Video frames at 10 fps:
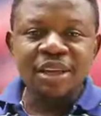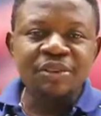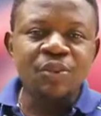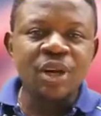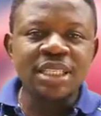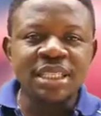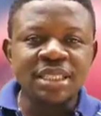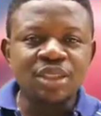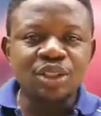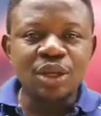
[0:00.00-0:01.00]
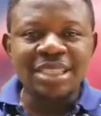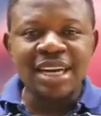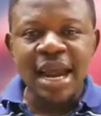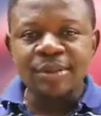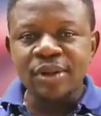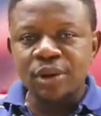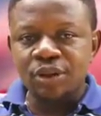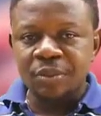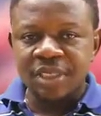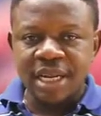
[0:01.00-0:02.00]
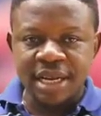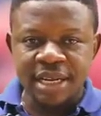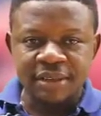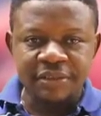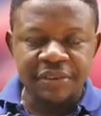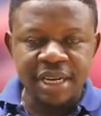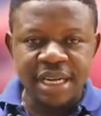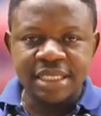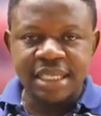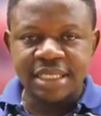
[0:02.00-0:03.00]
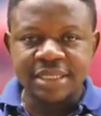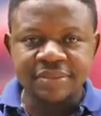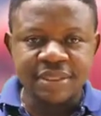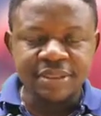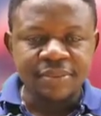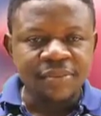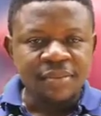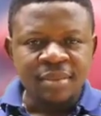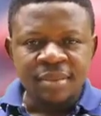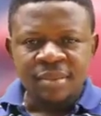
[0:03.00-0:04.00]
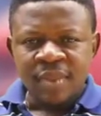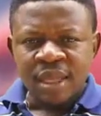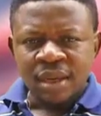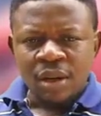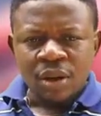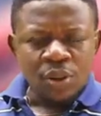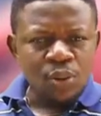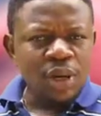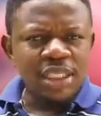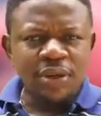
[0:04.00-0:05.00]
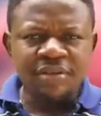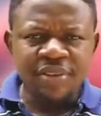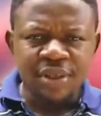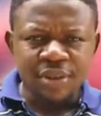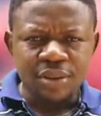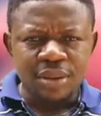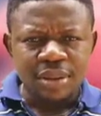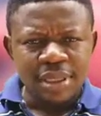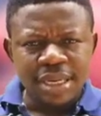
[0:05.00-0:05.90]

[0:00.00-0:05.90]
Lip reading: you for watching. Subscribe to our YouTube channel, Funny Ninja TV. Watch our videos.